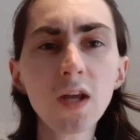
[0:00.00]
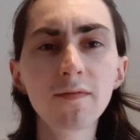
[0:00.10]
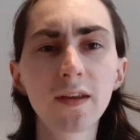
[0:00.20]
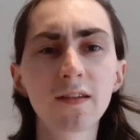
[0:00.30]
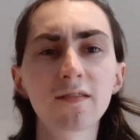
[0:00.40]

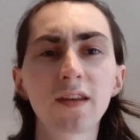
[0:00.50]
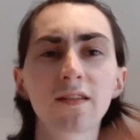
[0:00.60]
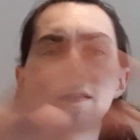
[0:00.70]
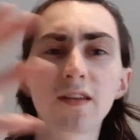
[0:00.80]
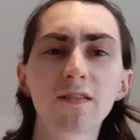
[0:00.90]

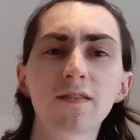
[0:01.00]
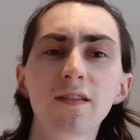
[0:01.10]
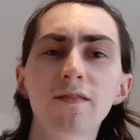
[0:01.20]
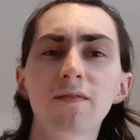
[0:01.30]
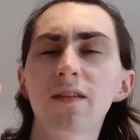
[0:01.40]

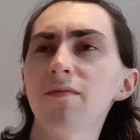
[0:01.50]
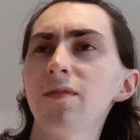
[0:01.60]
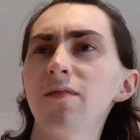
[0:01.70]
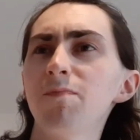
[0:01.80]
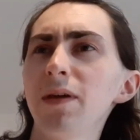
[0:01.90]

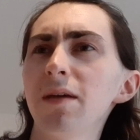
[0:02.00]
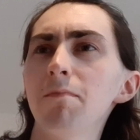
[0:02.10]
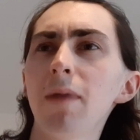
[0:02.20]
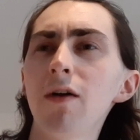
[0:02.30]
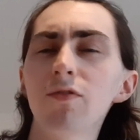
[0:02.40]
this big
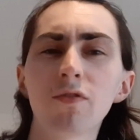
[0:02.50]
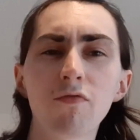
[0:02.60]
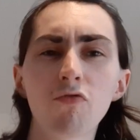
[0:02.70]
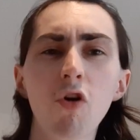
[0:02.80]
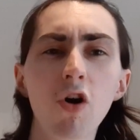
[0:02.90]
mound
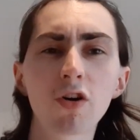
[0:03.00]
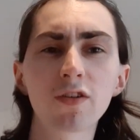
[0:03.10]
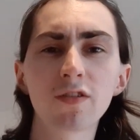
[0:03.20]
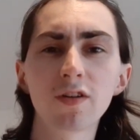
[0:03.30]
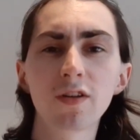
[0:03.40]
of rock,
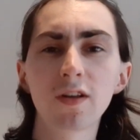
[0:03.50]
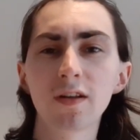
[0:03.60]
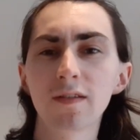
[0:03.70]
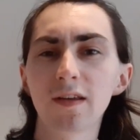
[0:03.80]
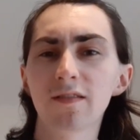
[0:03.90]

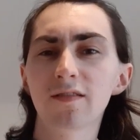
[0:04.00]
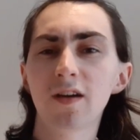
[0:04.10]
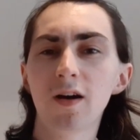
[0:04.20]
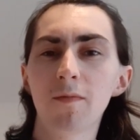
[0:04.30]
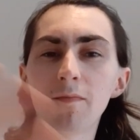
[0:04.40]

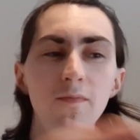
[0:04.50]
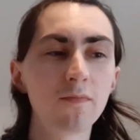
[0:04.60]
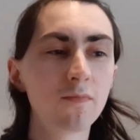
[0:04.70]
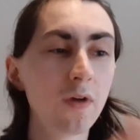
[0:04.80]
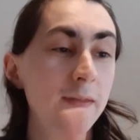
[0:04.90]

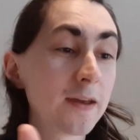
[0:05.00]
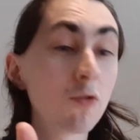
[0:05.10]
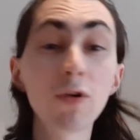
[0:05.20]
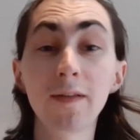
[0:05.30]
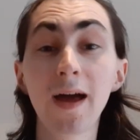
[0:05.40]
and they
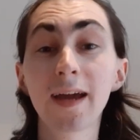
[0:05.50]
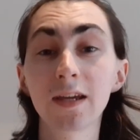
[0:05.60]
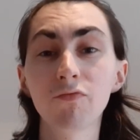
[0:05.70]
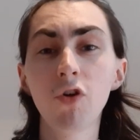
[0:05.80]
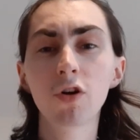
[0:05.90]
call it the
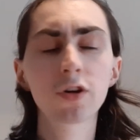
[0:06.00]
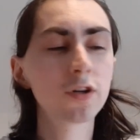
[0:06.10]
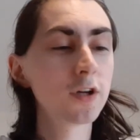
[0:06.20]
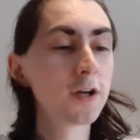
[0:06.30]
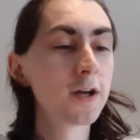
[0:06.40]
Hanging Rock.
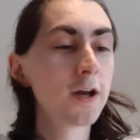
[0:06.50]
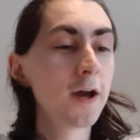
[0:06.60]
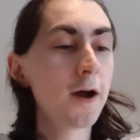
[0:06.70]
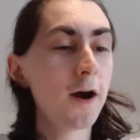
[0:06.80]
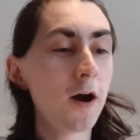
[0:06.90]

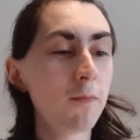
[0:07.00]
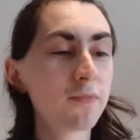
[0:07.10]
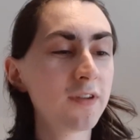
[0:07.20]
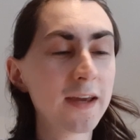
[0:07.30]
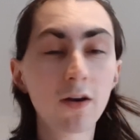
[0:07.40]

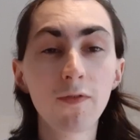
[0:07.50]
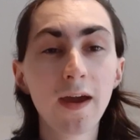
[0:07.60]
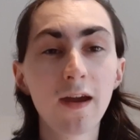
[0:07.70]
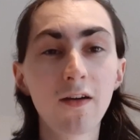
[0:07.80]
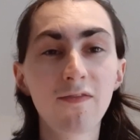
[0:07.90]
So they go
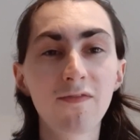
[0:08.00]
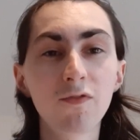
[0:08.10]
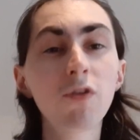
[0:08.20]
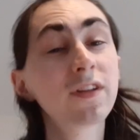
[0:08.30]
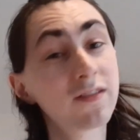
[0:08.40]
there
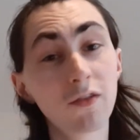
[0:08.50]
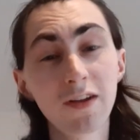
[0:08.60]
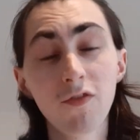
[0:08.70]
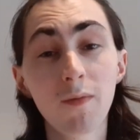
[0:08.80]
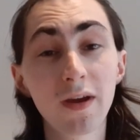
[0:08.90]
not necessarily
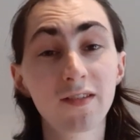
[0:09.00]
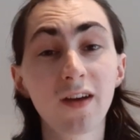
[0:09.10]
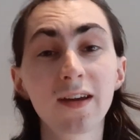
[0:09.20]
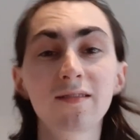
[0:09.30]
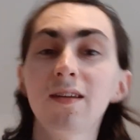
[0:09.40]
for a bit of
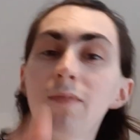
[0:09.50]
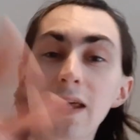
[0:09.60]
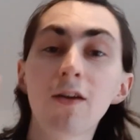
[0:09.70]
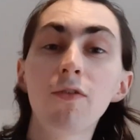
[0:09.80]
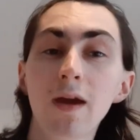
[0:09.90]
sightseeing, but
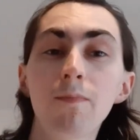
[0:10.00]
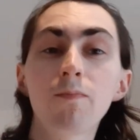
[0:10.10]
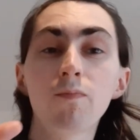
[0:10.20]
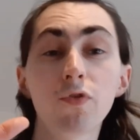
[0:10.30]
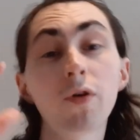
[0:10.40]
they go there
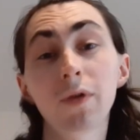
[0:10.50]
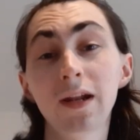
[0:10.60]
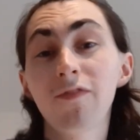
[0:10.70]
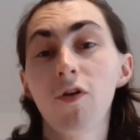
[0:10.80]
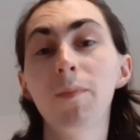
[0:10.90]

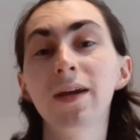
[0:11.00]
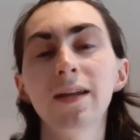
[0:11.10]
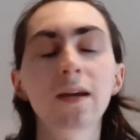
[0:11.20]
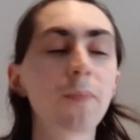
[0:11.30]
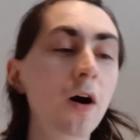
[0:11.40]
predominantly for a
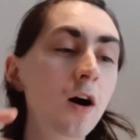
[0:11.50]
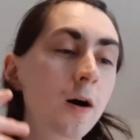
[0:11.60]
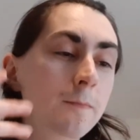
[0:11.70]
picnic. But